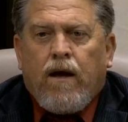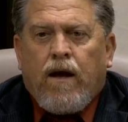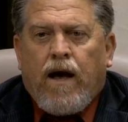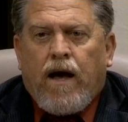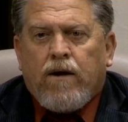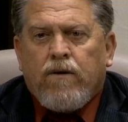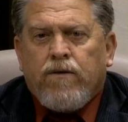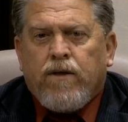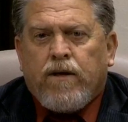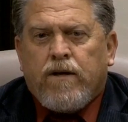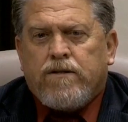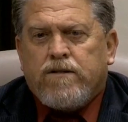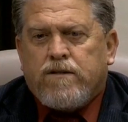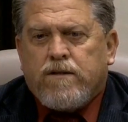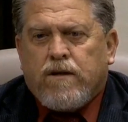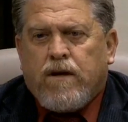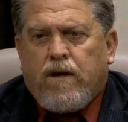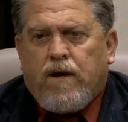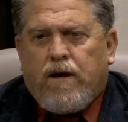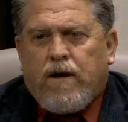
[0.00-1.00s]
I don't think
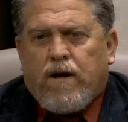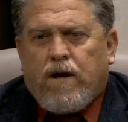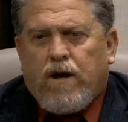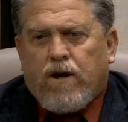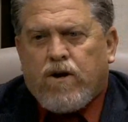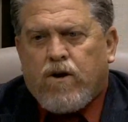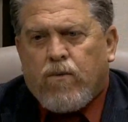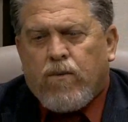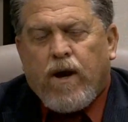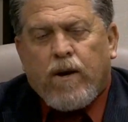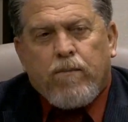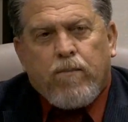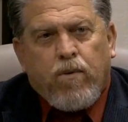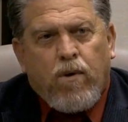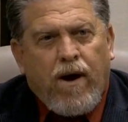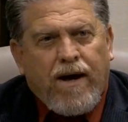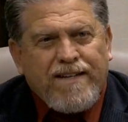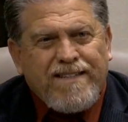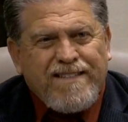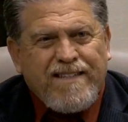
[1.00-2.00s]
it's a correct
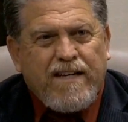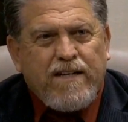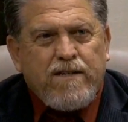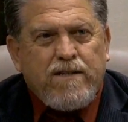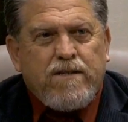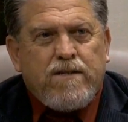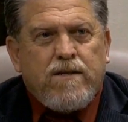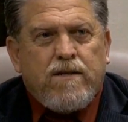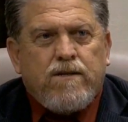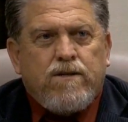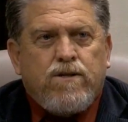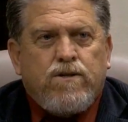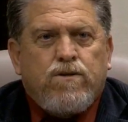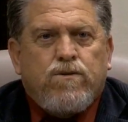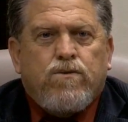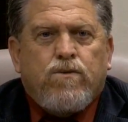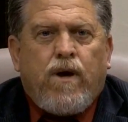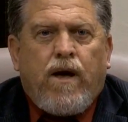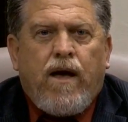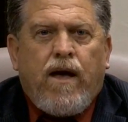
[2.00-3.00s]
process
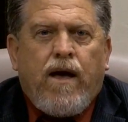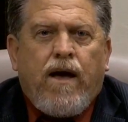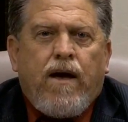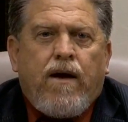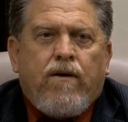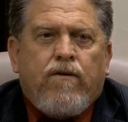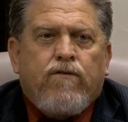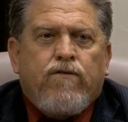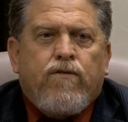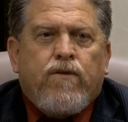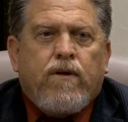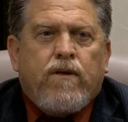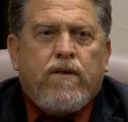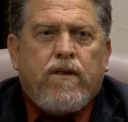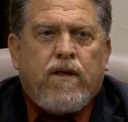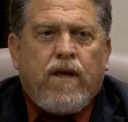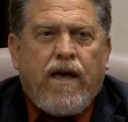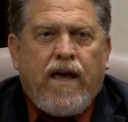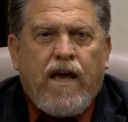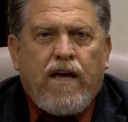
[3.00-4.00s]
to have
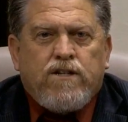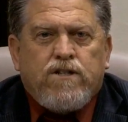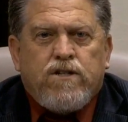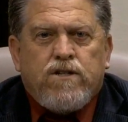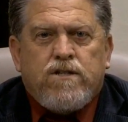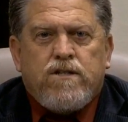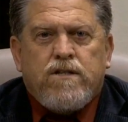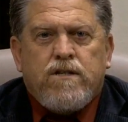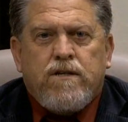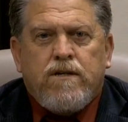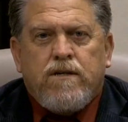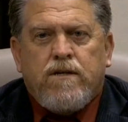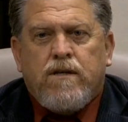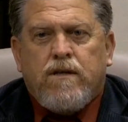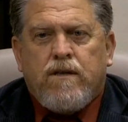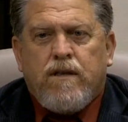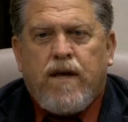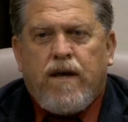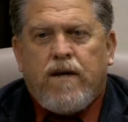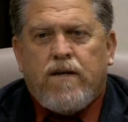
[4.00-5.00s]
the agency
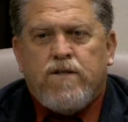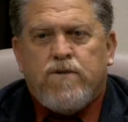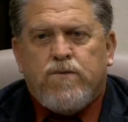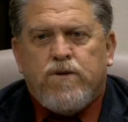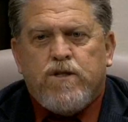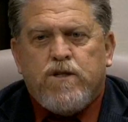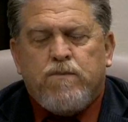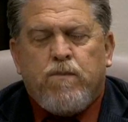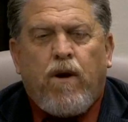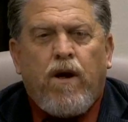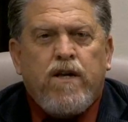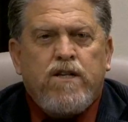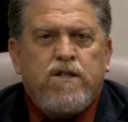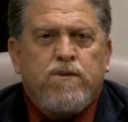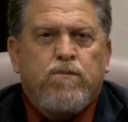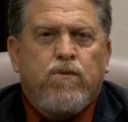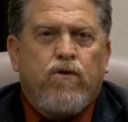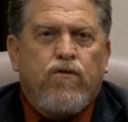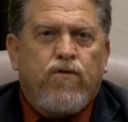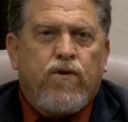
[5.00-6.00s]
that is
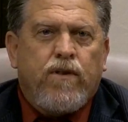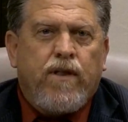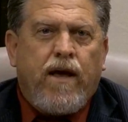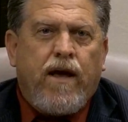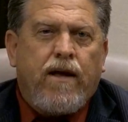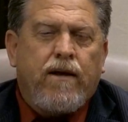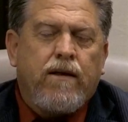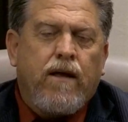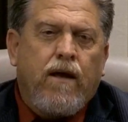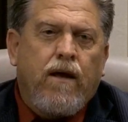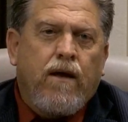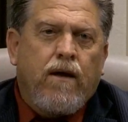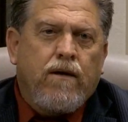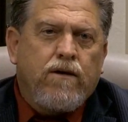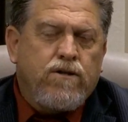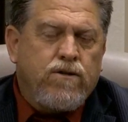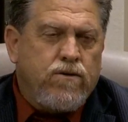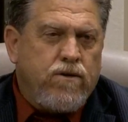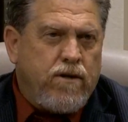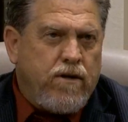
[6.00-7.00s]
responsible for that
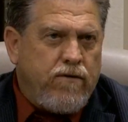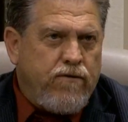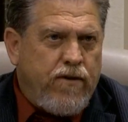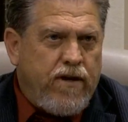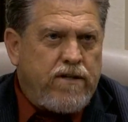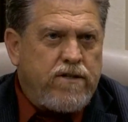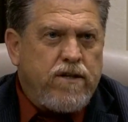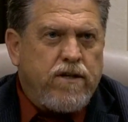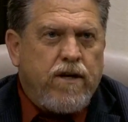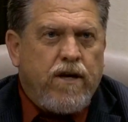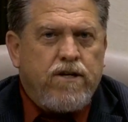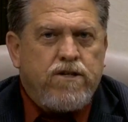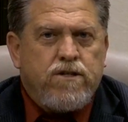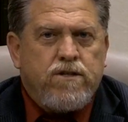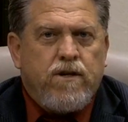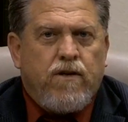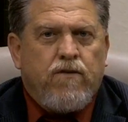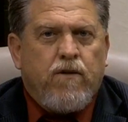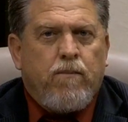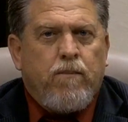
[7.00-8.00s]
do the
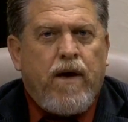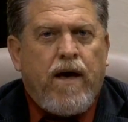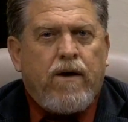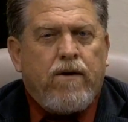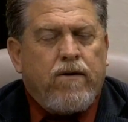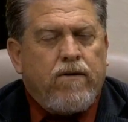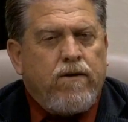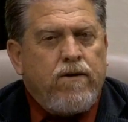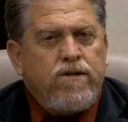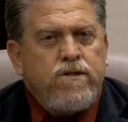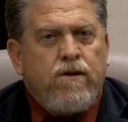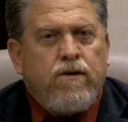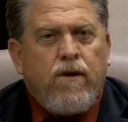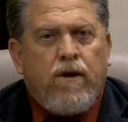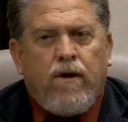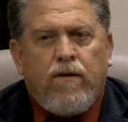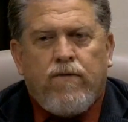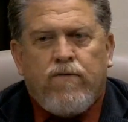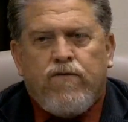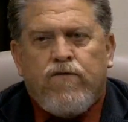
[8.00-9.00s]
investigation of the matter. There's
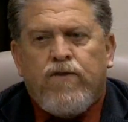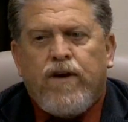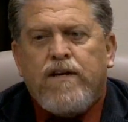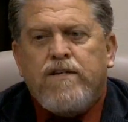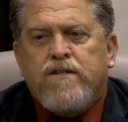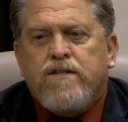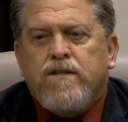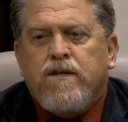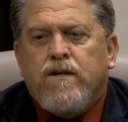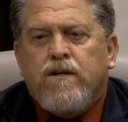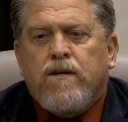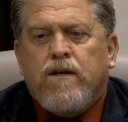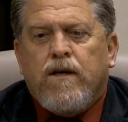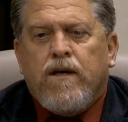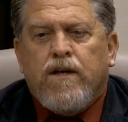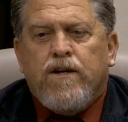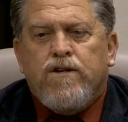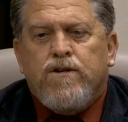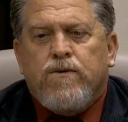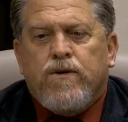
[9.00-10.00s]
a vested
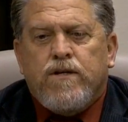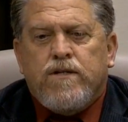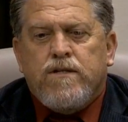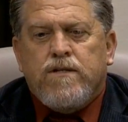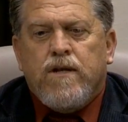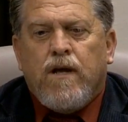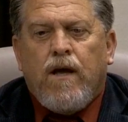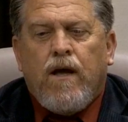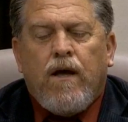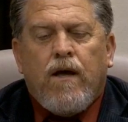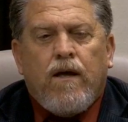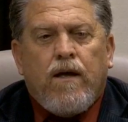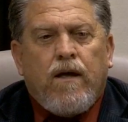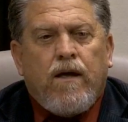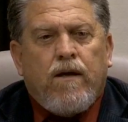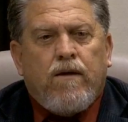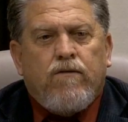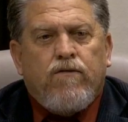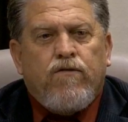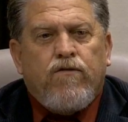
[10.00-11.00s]
interest
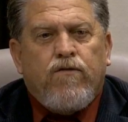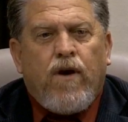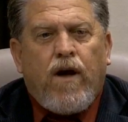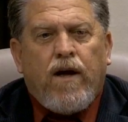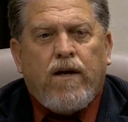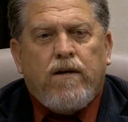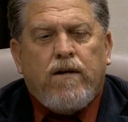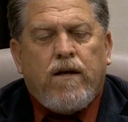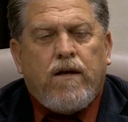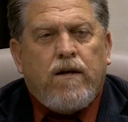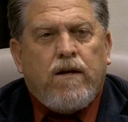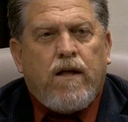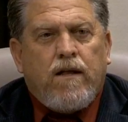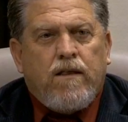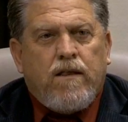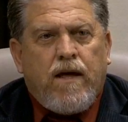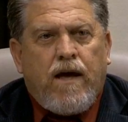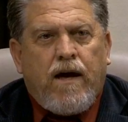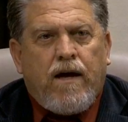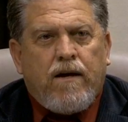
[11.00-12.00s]
in finding
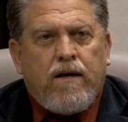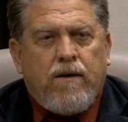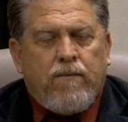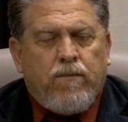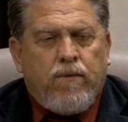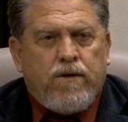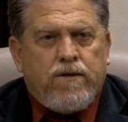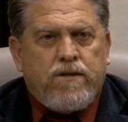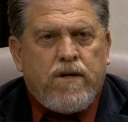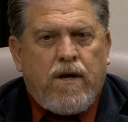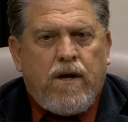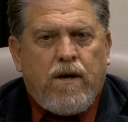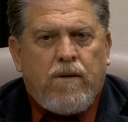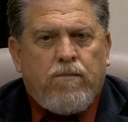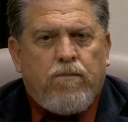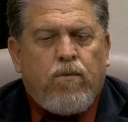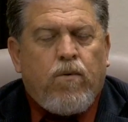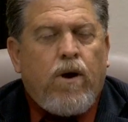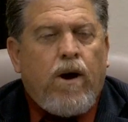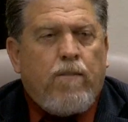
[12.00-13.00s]
that it was a
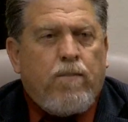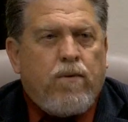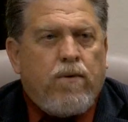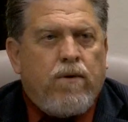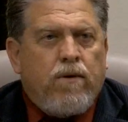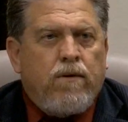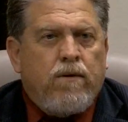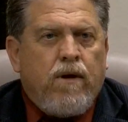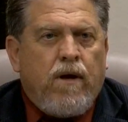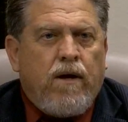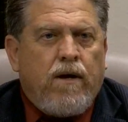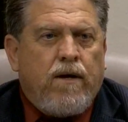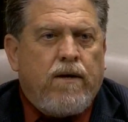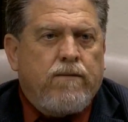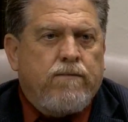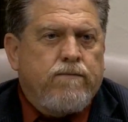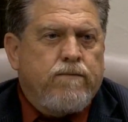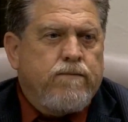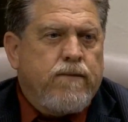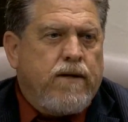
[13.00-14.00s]
proper
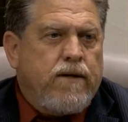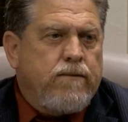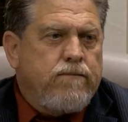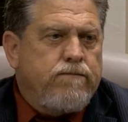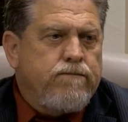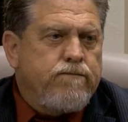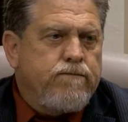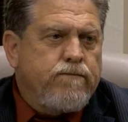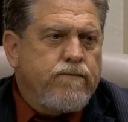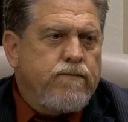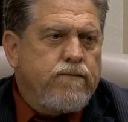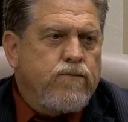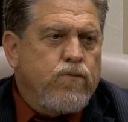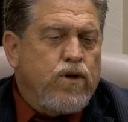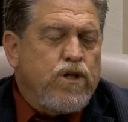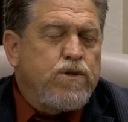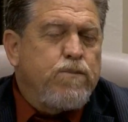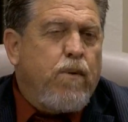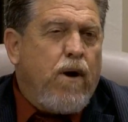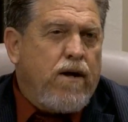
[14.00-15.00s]

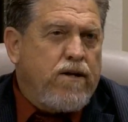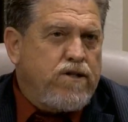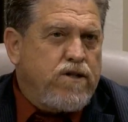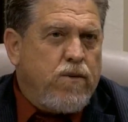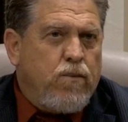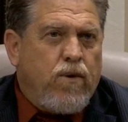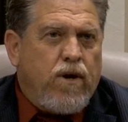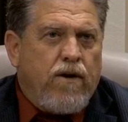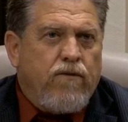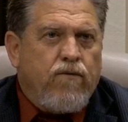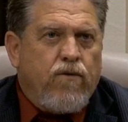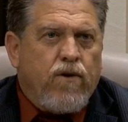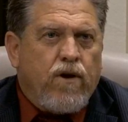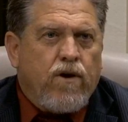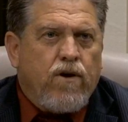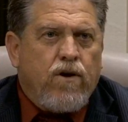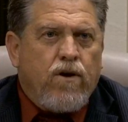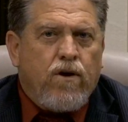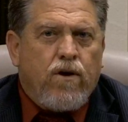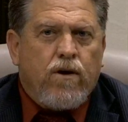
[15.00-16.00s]
response to whatever
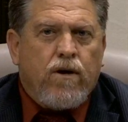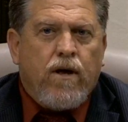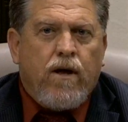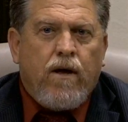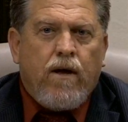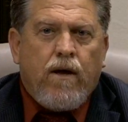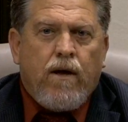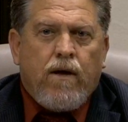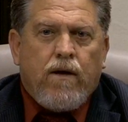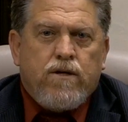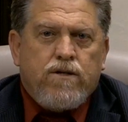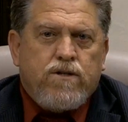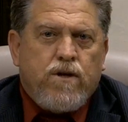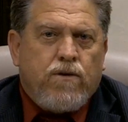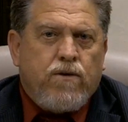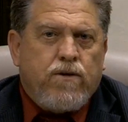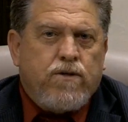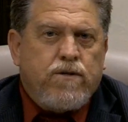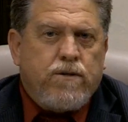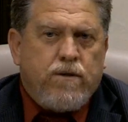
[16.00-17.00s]
occurred. So
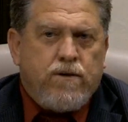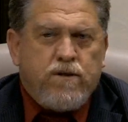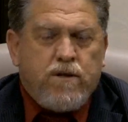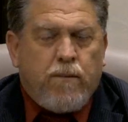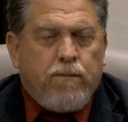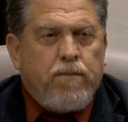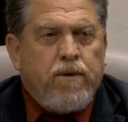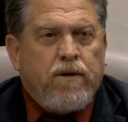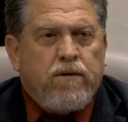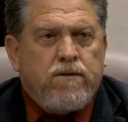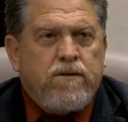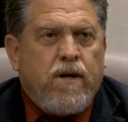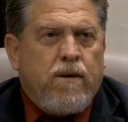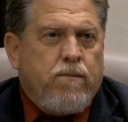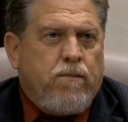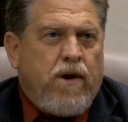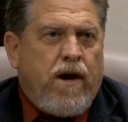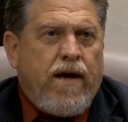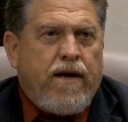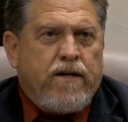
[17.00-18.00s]
there's a built-in
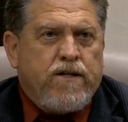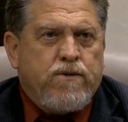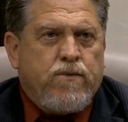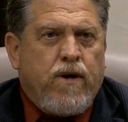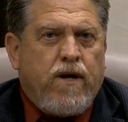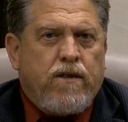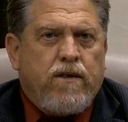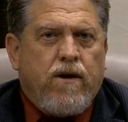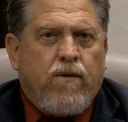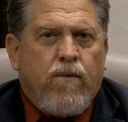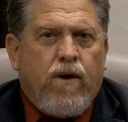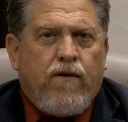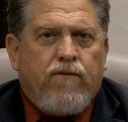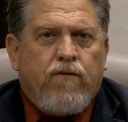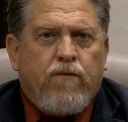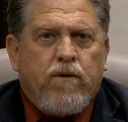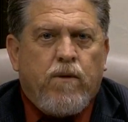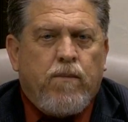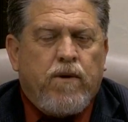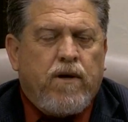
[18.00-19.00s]
bias right there, right
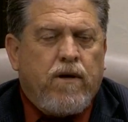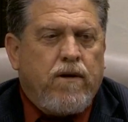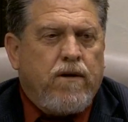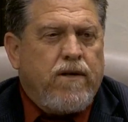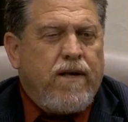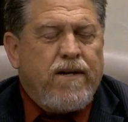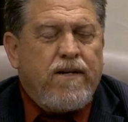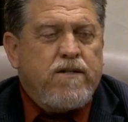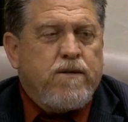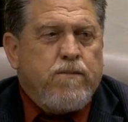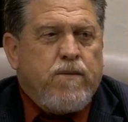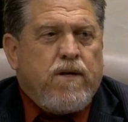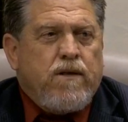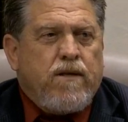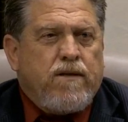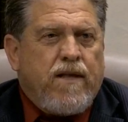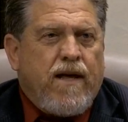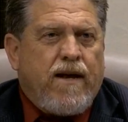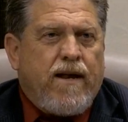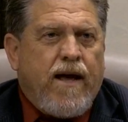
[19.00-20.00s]
from the beginning. That doesn't mean
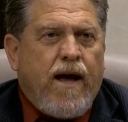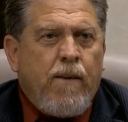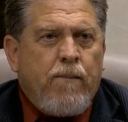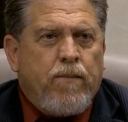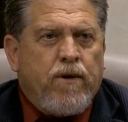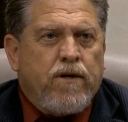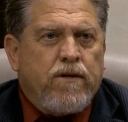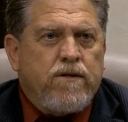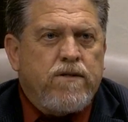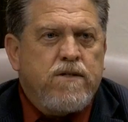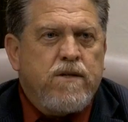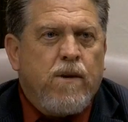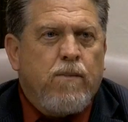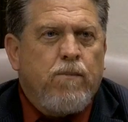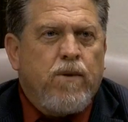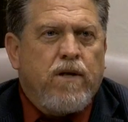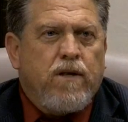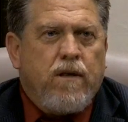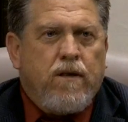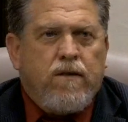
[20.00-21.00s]
that happens,
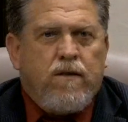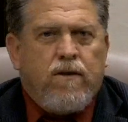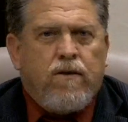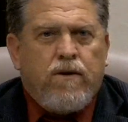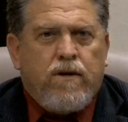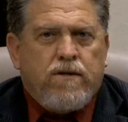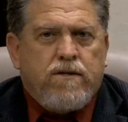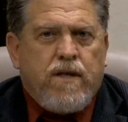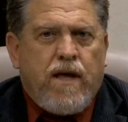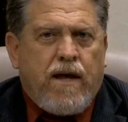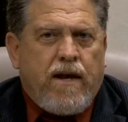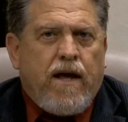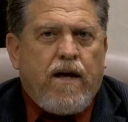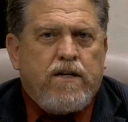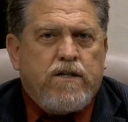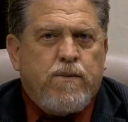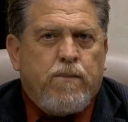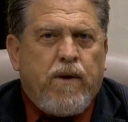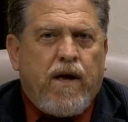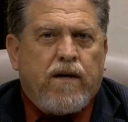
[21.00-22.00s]
but there is that
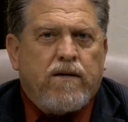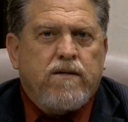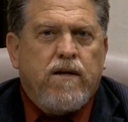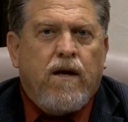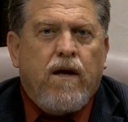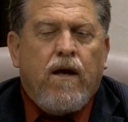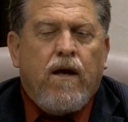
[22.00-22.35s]
aspect.